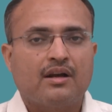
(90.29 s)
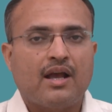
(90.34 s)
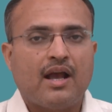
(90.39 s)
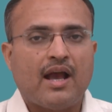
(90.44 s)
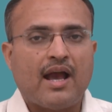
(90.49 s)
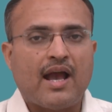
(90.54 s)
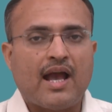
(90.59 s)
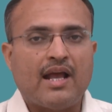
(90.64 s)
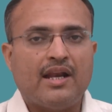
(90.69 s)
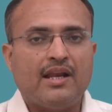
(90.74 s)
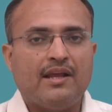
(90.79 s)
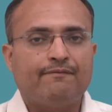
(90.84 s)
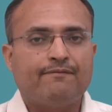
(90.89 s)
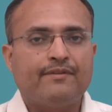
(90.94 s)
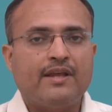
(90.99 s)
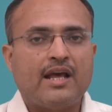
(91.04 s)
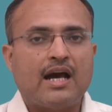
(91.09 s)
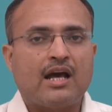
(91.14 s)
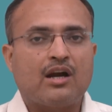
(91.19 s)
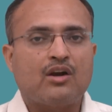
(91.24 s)
and if
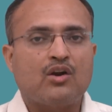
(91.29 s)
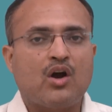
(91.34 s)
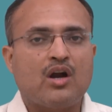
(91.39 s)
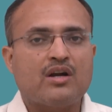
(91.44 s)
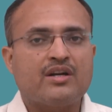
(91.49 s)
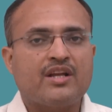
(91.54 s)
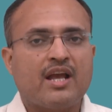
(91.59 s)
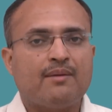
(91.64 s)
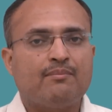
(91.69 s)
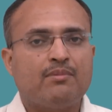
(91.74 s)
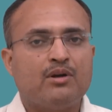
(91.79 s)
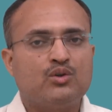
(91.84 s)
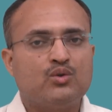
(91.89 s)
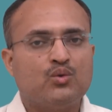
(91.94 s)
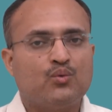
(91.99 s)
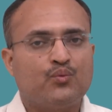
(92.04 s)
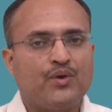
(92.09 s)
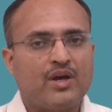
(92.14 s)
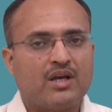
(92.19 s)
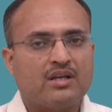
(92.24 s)
they are not able
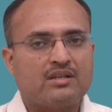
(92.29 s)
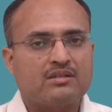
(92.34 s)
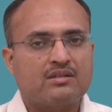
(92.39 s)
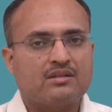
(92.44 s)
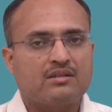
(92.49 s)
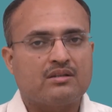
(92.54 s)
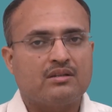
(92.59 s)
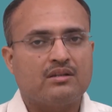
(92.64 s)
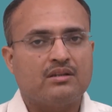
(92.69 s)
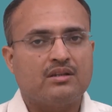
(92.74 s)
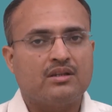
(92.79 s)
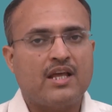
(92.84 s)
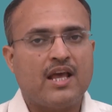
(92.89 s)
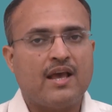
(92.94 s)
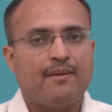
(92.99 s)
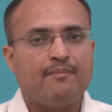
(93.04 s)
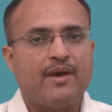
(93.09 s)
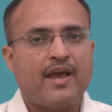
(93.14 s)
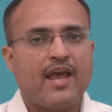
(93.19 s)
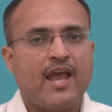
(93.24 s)
to fix,
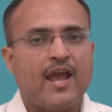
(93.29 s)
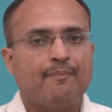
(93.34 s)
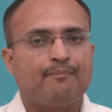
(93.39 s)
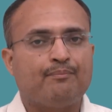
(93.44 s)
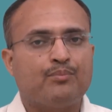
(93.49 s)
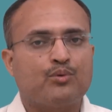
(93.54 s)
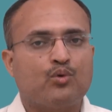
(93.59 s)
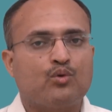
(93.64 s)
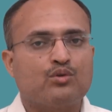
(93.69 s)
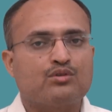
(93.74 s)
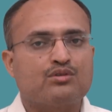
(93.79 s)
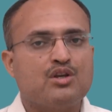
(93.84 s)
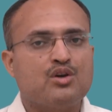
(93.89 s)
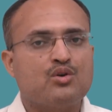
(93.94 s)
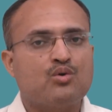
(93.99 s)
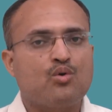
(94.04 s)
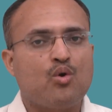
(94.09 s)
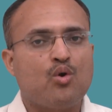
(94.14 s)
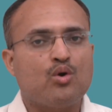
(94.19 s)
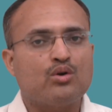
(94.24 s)
they may approach the
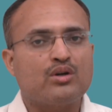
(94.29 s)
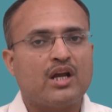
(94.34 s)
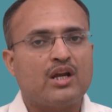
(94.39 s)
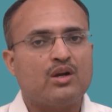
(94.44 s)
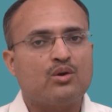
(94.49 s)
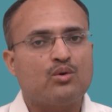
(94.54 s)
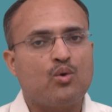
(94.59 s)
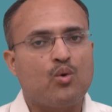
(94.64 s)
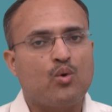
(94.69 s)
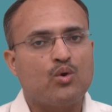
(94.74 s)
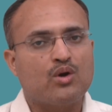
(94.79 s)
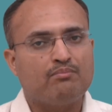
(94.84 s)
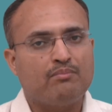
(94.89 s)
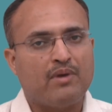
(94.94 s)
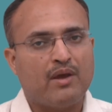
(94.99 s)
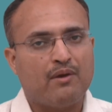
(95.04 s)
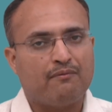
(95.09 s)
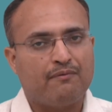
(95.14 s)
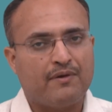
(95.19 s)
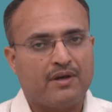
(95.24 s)
court and court
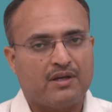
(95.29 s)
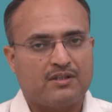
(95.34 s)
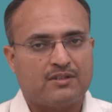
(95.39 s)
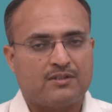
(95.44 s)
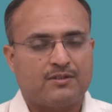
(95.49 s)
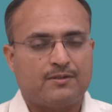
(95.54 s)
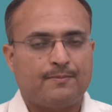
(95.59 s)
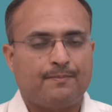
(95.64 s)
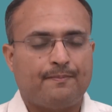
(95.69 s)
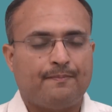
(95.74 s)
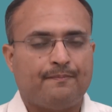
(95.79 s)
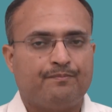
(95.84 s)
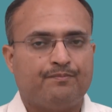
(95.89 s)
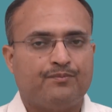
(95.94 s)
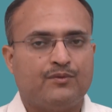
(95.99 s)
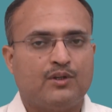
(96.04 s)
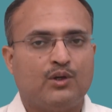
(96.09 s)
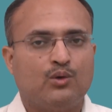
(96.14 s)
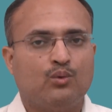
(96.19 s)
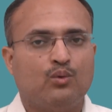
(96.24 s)
may fix.
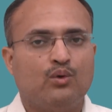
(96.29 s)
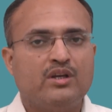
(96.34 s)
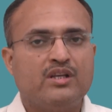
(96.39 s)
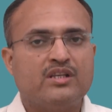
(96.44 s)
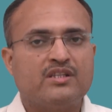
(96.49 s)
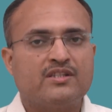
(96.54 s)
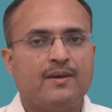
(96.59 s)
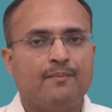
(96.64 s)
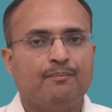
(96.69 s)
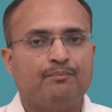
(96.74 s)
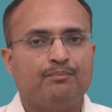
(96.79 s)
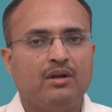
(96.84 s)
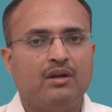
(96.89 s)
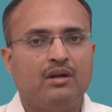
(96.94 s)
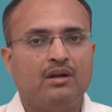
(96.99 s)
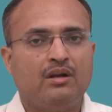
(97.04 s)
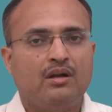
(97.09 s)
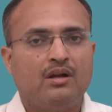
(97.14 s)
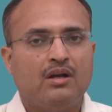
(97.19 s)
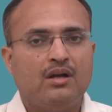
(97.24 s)
The rule is
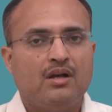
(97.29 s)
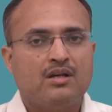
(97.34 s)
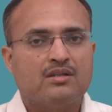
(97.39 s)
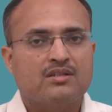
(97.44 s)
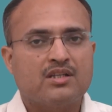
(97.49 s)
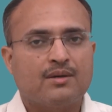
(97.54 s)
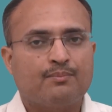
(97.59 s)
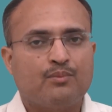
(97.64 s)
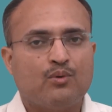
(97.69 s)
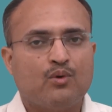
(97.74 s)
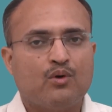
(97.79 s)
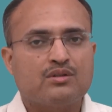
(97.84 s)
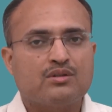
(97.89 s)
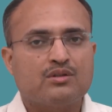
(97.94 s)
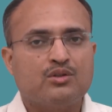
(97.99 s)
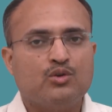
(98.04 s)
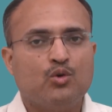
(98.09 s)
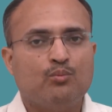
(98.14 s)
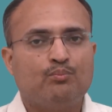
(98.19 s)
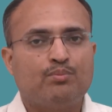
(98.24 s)
simple. Suppose
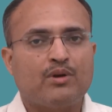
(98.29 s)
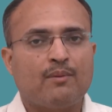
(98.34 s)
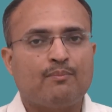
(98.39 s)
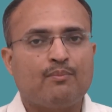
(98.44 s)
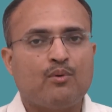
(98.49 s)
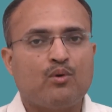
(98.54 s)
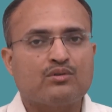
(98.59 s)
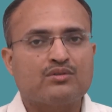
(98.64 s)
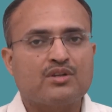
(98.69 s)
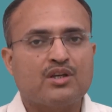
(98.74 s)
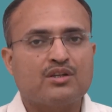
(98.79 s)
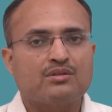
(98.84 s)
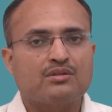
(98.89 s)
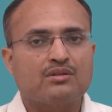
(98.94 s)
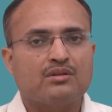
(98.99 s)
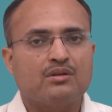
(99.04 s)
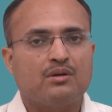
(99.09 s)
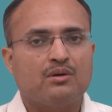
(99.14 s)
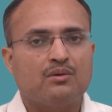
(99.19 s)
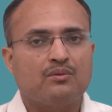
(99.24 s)
you proposes
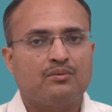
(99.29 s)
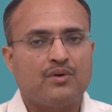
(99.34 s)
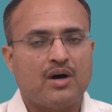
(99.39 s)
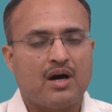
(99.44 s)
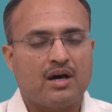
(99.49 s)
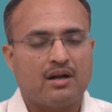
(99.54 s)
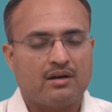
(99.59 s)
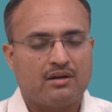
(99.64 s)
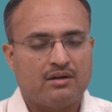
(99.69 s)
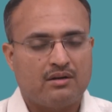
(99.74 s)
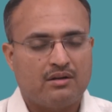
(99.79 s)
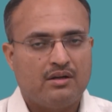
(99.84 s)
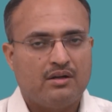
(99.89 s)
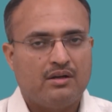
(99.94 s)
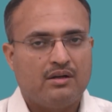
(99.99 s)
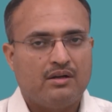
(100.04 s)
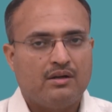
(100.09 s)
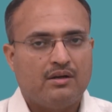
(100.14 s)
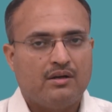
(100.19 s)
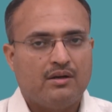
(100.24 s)
for
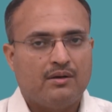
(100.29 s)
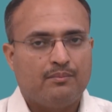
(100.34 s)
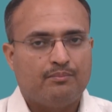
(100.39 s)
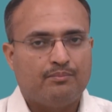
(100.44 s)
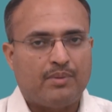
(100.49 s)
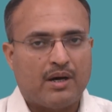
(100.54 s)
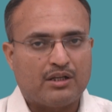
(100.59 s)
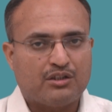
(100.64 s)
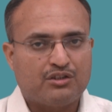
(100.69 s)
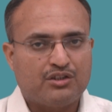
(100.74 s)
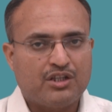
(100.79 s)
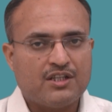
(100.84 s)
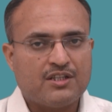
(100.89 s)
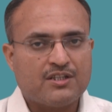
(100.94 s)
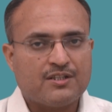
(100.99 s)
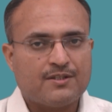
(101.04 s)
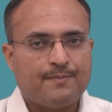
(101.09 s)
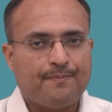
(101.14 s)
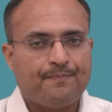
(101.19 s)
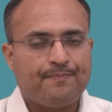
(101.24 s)

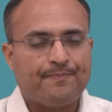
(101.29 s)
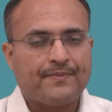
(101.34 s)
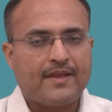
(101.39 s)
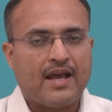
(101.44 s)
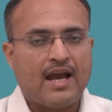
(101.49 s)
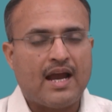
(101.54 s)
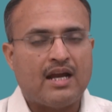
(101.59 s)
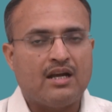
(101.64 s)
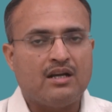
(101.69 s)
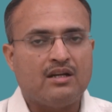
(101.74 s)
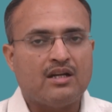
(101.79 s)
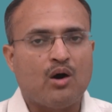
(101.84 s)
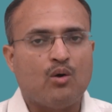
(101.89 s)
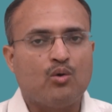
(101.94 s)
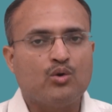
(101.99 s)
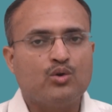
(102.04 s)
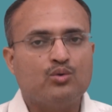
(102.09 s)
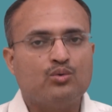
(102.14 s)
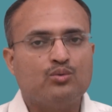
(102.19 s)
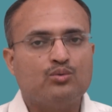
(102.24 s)
purchase and
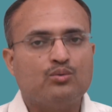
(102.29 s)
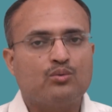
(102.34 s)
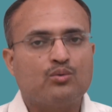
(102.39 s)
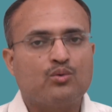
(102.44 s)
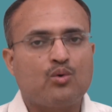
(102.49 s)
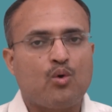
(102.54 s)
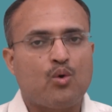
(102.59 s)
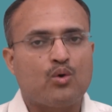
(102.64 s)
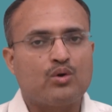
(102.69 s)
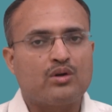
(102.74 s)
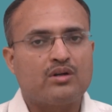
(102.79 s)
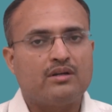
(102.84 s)
now you court